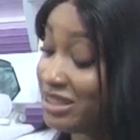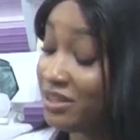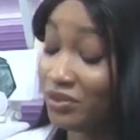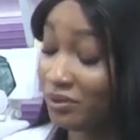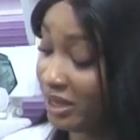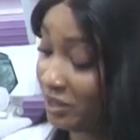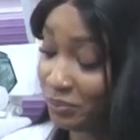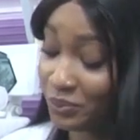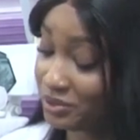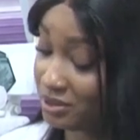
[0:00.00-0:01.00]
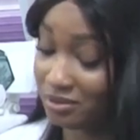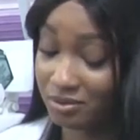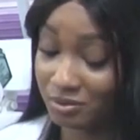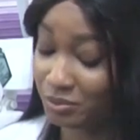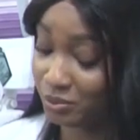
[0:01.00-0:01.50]
If you like, put
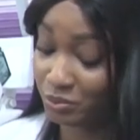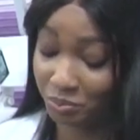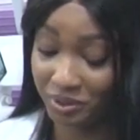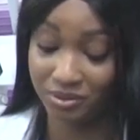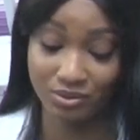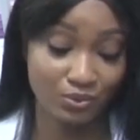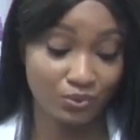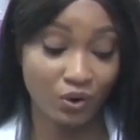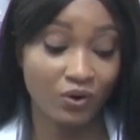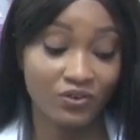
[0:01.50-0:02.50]
the toothpaste to